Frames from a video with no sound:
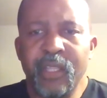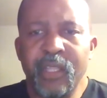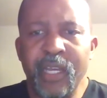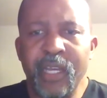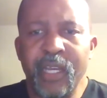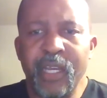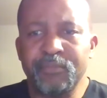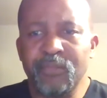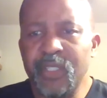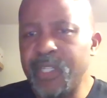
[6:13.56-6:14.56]
that
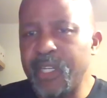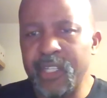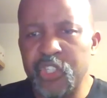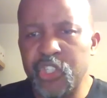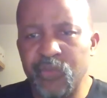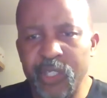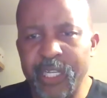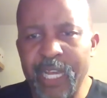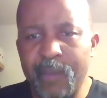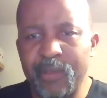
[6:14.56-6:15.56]
none of this should
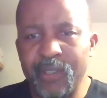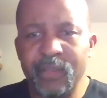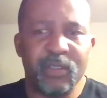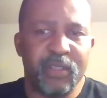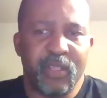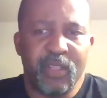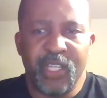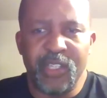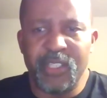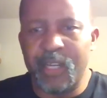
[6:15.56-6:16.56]
really happen. The
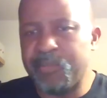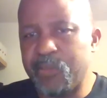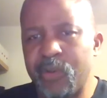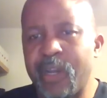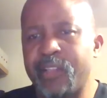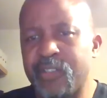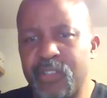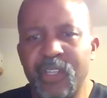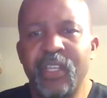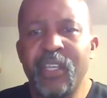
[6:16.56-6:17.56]
things that people had
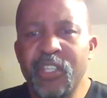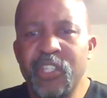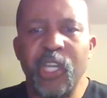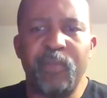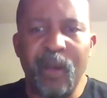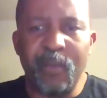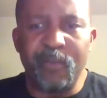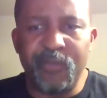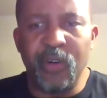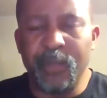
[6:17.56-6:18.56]
to step
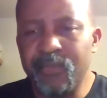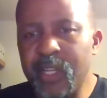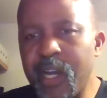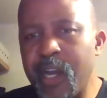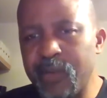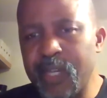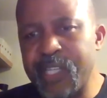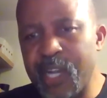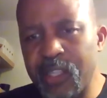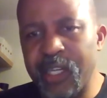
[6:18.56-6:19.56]
up for, either
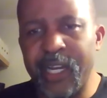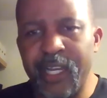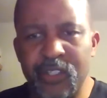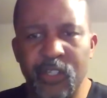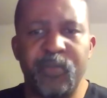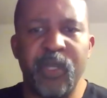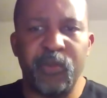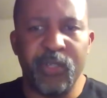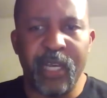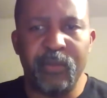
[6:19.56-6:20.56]
as allies or
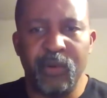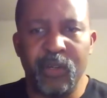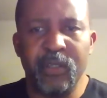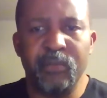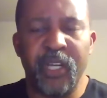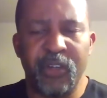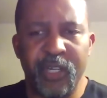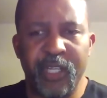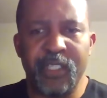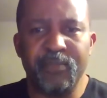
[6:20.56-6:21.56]
people that were
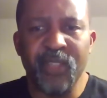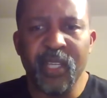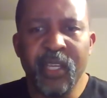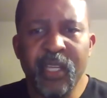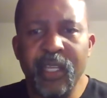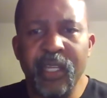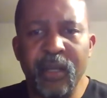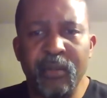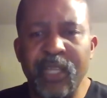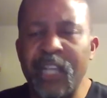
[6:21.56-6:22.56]
minorities,
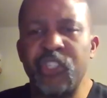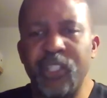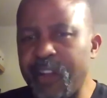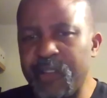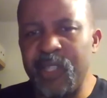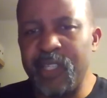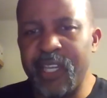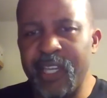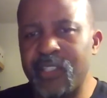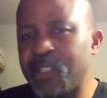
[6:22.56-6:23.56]
that shouldn't have to be the
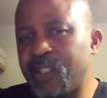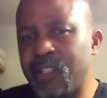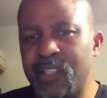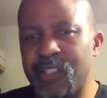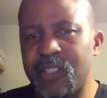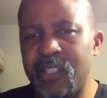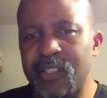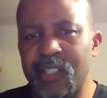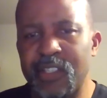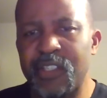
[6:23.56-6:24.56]
case. That these
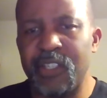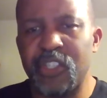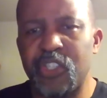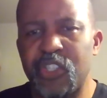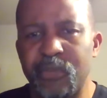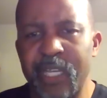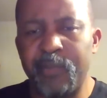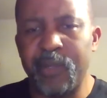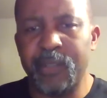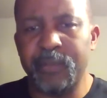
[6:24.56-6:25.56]
incidents shouldn't be
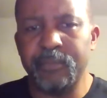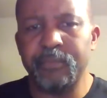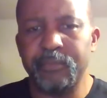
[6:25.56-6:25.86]
happening.